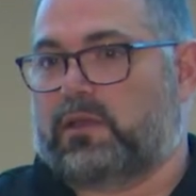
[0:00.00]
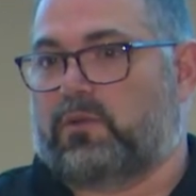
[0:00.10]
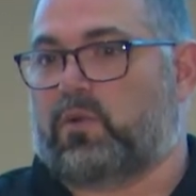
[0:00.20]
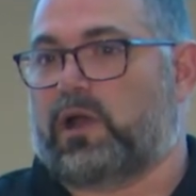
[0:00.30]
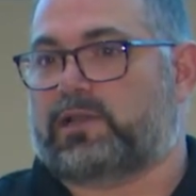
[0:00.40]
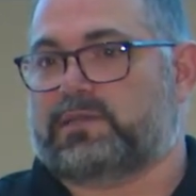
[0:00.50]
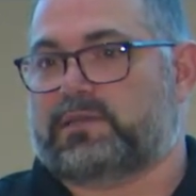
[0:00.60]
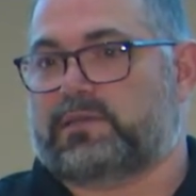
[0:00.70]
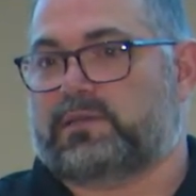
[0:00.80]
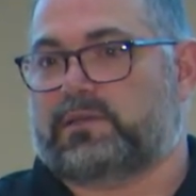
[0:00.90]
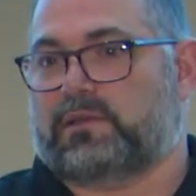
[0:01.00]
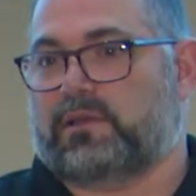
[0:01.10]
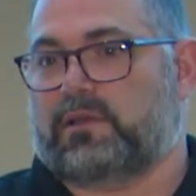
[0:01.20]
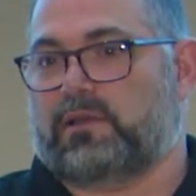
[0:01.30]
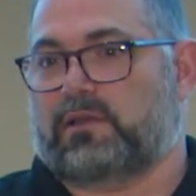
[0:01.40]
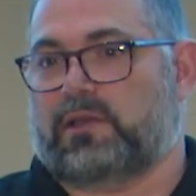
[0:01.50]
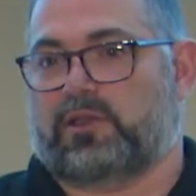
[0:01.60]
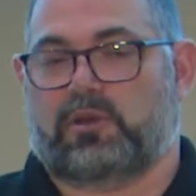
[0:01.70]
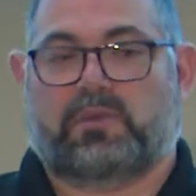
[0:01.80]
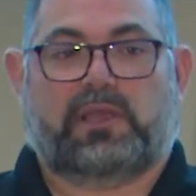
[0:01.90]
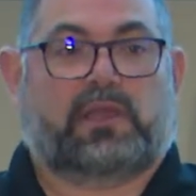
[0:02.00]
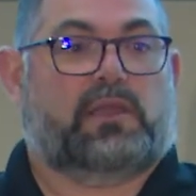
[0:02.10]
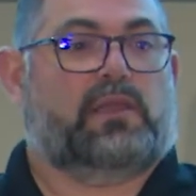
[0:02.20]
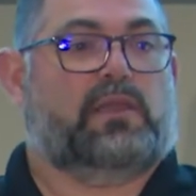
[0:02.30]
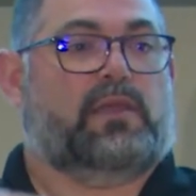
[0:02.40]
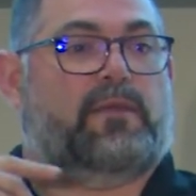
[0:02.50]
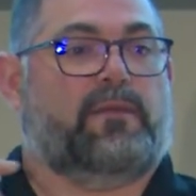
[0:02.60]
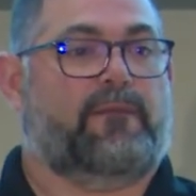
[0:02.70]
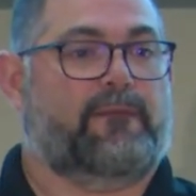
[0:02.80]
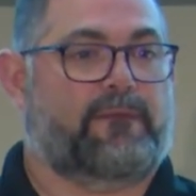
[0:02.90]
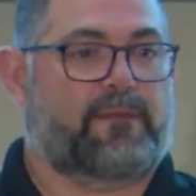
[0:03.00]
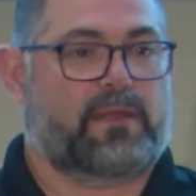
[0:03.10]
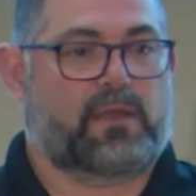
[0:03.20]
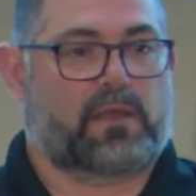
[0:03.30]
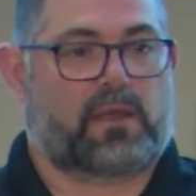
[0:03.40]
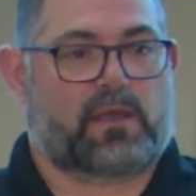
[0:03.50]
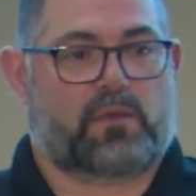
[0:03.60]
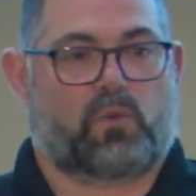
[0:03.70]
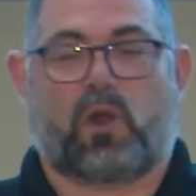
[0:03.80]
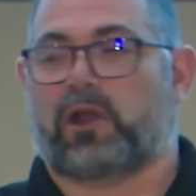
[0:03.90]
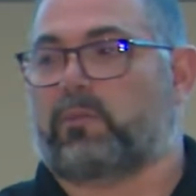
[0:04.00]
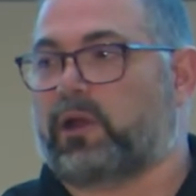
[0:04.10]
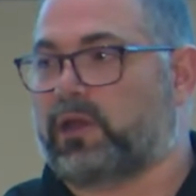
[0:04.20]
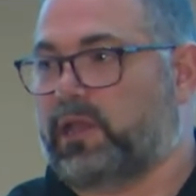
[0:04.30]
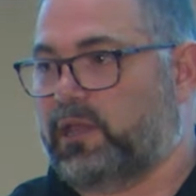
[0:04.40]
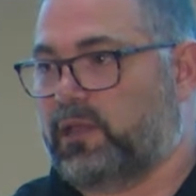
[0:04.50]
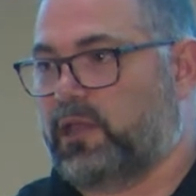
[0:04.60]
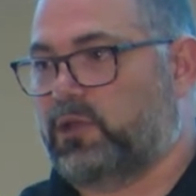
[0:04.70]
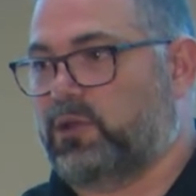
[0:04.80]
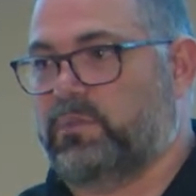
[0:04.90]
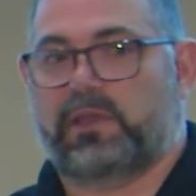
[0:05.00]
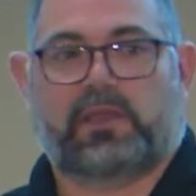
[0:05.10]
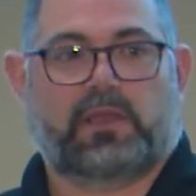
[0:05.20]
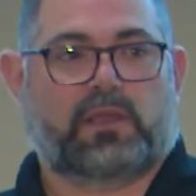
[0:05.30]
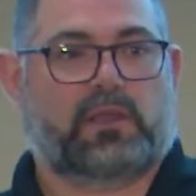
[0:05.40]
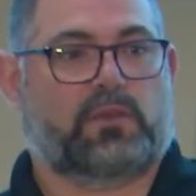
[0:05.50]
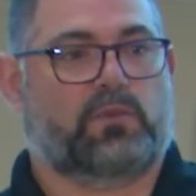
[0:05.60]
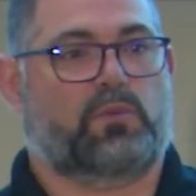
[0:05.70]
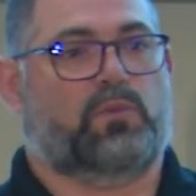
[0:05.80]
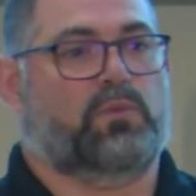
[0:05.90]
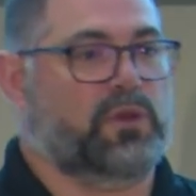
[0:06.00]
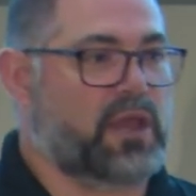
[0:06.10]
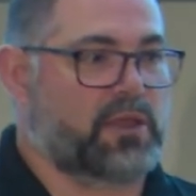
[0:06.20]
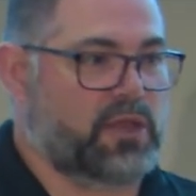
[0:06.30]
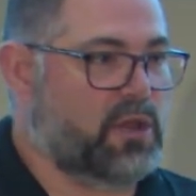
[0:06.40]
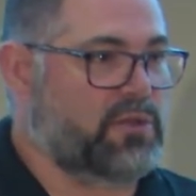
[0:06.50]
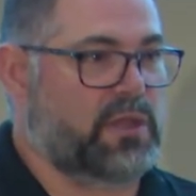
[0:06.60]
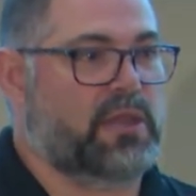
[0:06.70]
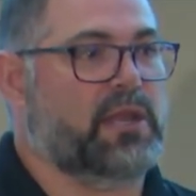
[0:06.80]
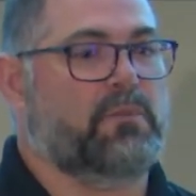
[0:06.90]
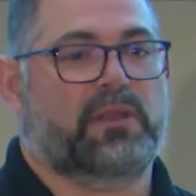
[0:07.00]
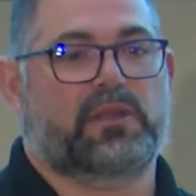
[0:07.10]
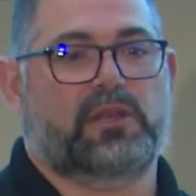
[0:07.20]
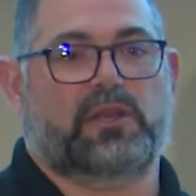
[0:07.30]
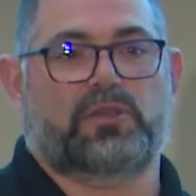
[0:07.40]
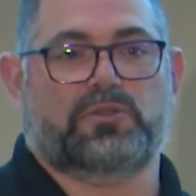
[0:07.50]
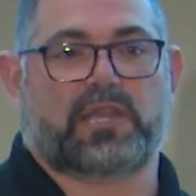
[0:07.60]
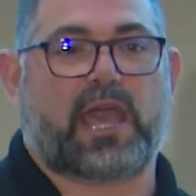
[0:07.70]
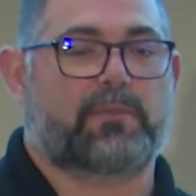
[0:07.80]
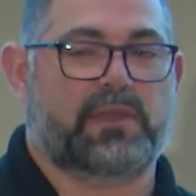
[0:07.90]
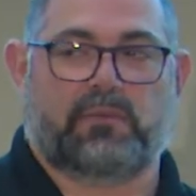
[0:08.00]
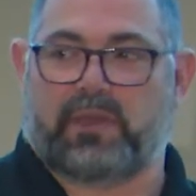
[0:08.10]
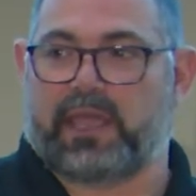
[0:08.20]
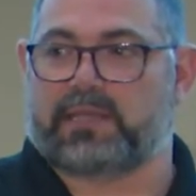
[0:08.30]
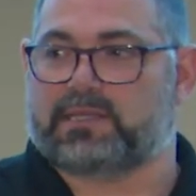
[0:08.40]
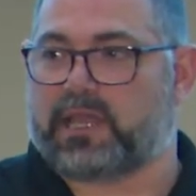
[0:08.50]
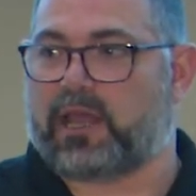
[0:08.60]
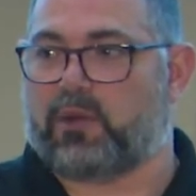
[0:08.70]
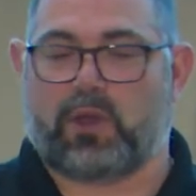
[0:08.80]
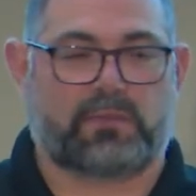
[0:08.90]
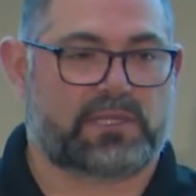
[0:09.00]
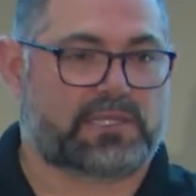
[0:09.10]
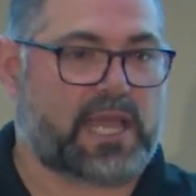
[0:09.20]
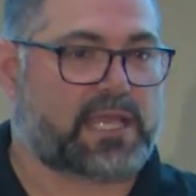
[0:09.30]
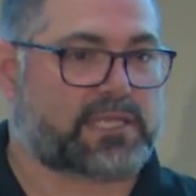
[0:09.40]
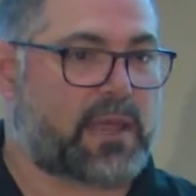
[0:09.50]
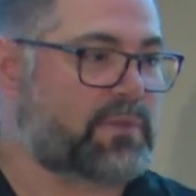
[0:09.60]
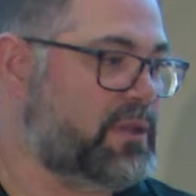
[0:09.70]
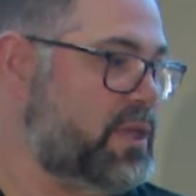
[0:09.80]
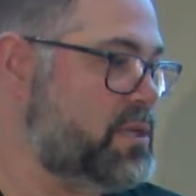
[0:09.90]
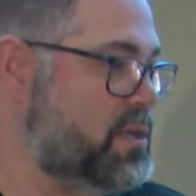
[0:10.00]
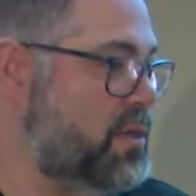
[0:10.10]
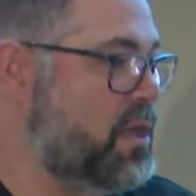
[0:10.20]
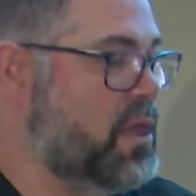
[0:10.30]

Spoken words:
what? It could be watermarking. It could be the inability to use copy and paste on a web and SaaS application.